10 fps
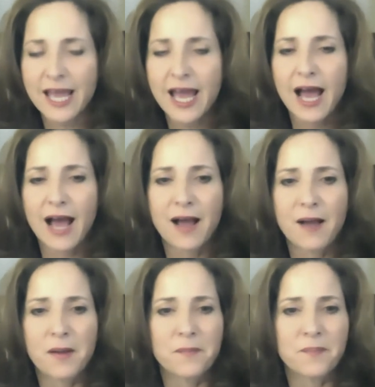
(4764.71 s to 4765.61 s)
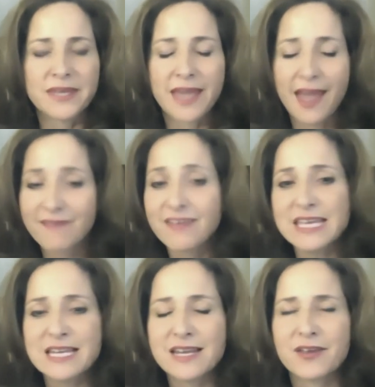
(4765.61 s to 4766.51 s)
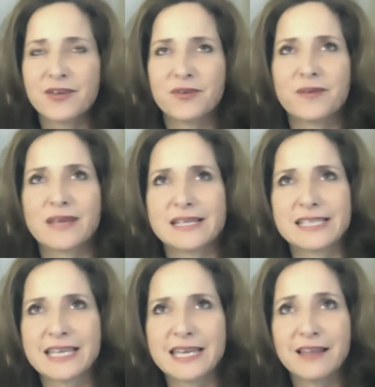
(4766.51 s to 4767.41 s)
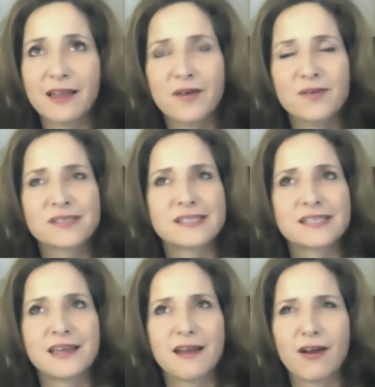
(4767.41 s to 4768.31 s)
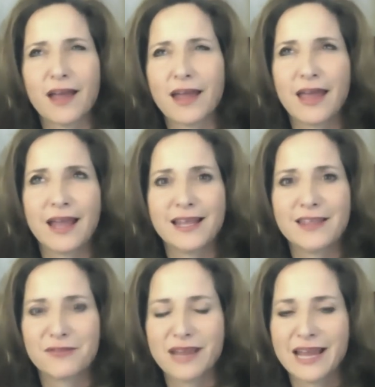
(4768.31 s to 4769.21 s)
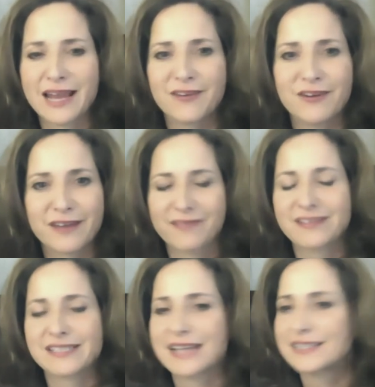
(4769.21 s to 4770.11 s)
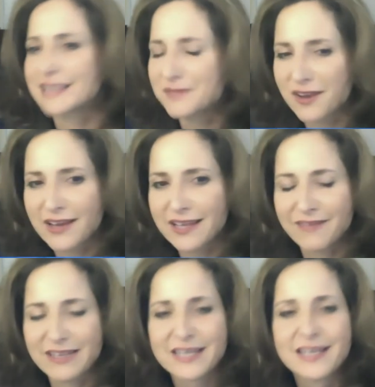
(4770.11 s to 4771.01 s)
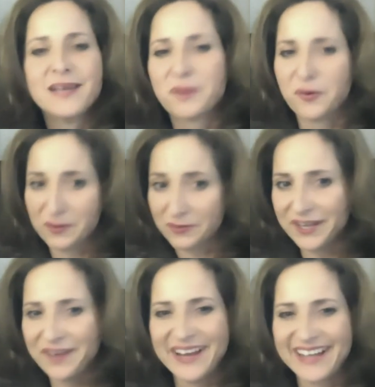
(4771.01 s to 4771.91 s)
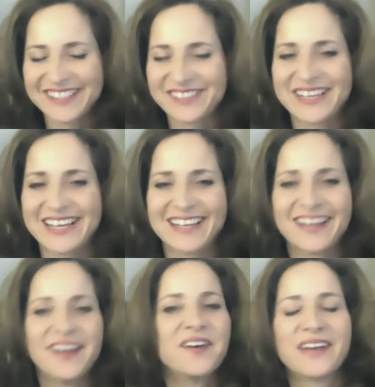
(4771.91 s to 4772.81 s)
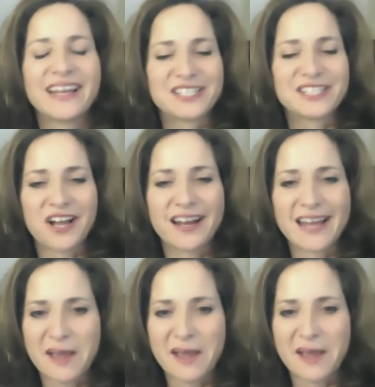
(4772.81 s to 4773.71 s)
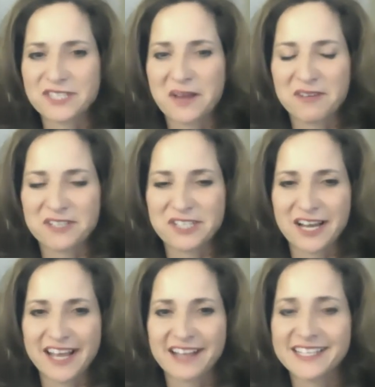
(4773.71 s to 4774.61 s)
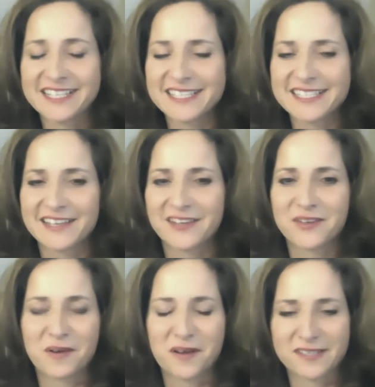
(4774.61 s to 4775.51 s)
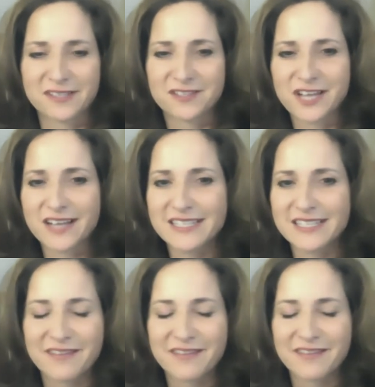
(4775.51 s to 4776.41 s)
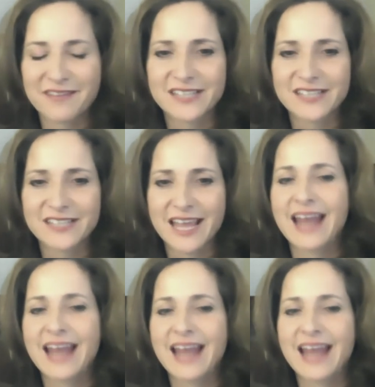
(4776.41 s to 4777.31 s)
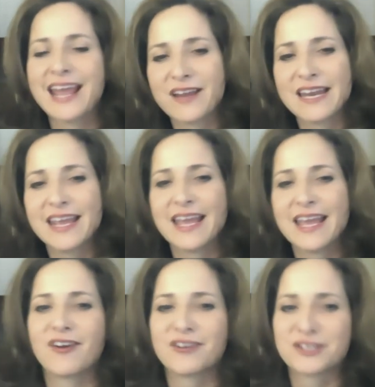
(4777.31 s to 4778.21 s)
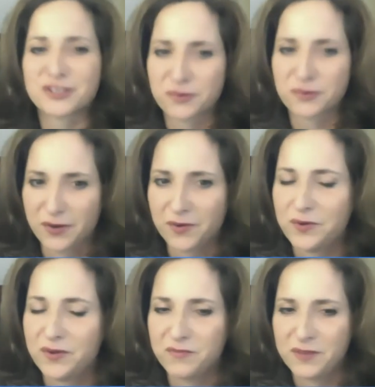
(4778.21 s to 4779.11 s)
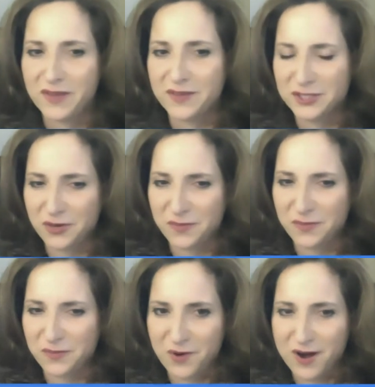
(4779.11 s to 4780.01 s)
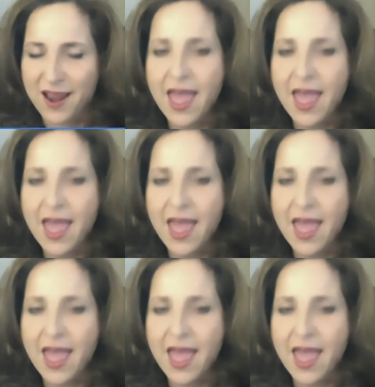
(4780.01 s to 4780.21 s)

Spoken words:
Kevin, who is Kilo Sierra 83. I don't know Kevin's last name. Sorry, Kevin. But we will know next week. We had John Hammer Jammer, John Ellis, who also checked in every single day, and Heron and Arturo, who have been on the show before.